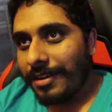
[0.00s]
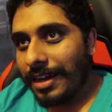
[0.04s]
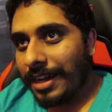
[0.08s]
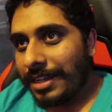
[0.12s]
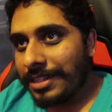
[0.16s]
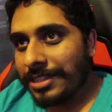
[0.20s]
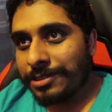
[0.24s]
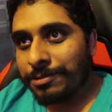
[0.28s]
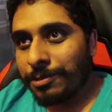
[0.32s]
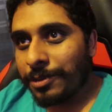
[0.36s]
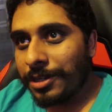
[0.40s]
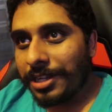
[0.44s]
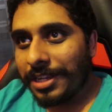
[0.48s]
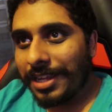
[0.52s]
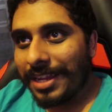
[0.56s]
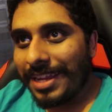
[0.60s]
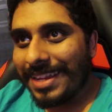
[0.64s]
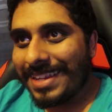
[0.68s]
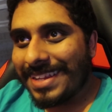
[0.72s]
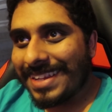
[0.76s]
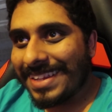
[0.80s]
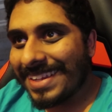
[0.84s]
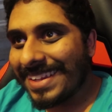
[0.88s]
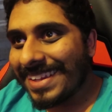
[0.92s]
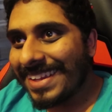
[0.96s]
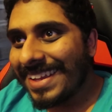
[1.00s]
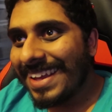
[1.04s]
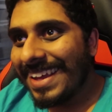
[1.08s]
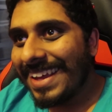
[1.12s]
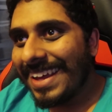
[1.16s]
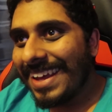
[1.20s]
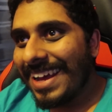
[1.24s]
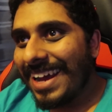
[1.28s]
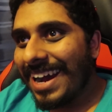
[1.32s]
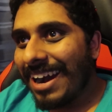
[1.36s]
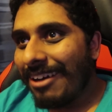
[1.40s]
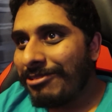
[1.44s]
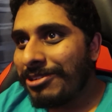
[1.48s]
I want
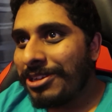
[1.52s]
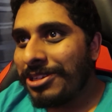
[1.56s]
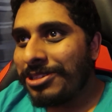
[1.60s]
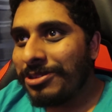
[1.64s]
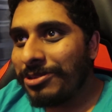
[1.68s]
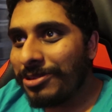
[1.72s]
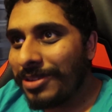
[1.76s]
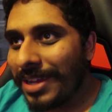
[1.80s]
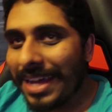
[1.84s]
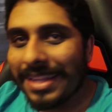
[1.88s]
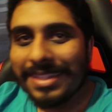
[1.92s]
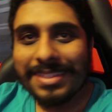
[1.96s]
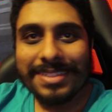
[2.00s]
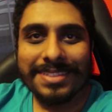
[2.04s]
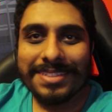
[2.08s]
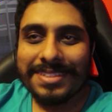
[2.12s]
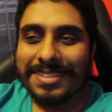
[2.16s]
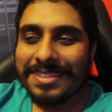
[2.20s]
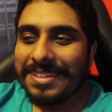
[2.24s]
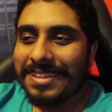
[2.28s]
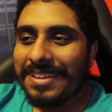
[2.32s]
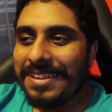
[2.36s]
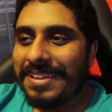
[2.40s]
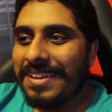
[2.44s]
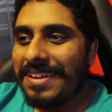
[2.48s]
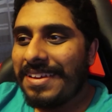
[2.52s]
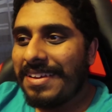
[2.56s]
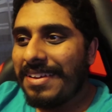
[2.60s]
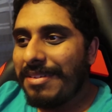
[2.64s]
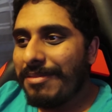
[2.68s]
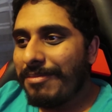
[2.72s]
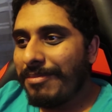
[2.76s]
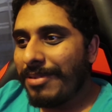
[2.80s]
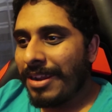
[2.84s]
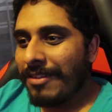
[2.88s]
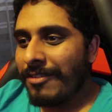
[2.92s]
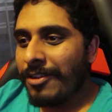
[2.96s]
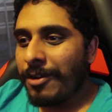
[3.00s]
to do that.
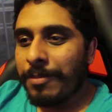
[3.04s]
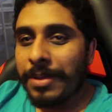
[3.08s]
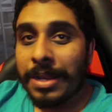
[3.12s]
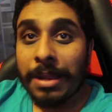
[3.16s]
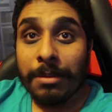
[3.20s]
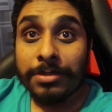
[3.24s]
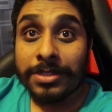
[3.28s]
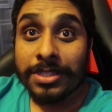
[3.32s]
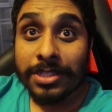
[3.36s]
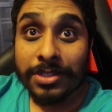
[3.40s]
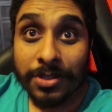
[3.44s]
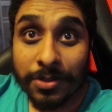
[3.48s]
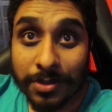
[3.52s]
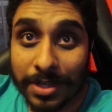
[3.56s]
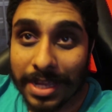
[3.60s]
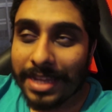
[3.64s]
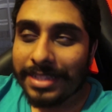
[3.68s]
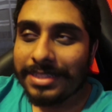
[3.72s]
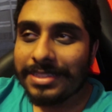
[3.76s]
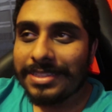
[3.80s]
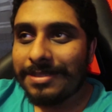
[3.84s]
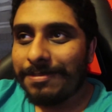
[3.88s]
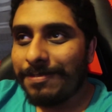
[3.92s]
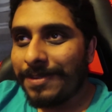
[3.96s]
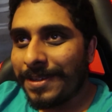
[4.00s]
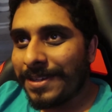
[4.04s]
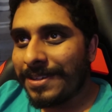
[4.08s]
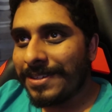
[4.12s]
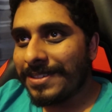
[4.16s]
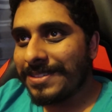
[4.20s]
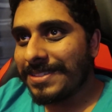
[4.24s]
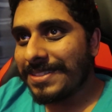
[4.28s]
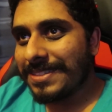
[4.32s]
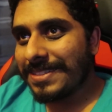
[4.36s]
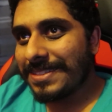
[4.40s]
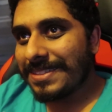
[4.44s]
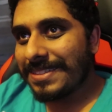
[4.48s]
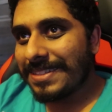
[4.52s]
But I've not been able to do that
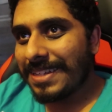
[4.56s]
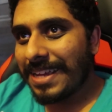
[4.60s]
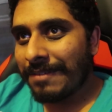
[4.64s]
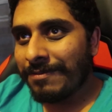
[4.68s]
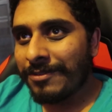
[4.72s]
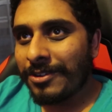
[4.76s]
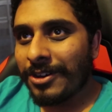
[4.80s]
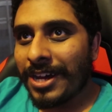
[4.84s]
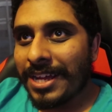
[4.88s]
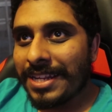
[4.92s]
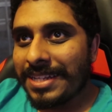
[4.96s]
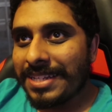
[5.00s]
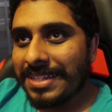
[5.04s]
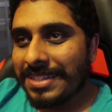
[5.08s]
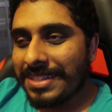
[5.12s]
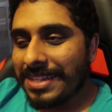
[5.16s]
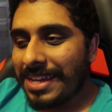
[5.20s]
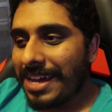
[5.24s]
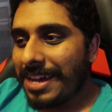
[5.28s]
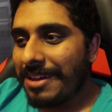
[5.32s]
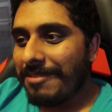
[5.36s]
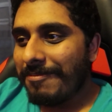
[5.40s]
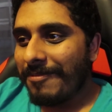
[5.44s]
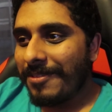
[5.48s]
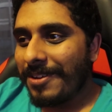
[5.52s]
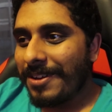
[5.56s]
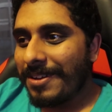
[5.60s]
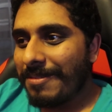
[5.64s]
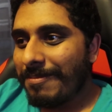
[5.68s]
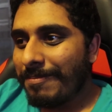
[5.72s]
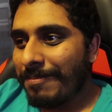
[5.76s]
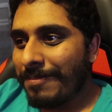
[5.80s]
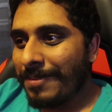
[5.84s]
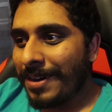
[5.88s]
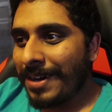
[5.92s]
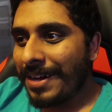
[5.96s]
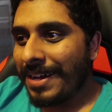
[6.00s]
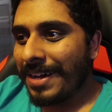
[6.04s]
because I've not had the time.
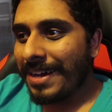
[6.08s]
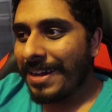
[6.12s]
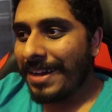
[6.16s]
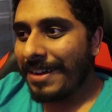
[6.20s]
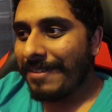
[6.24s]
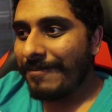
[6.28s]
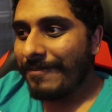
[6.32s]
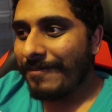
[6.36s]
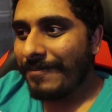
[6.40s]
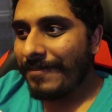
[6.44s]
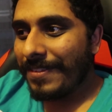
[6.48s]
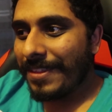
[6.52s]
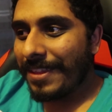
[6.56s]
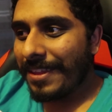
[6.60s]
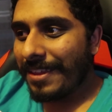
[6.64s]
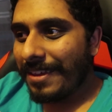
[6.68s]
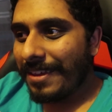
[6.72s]
But I'm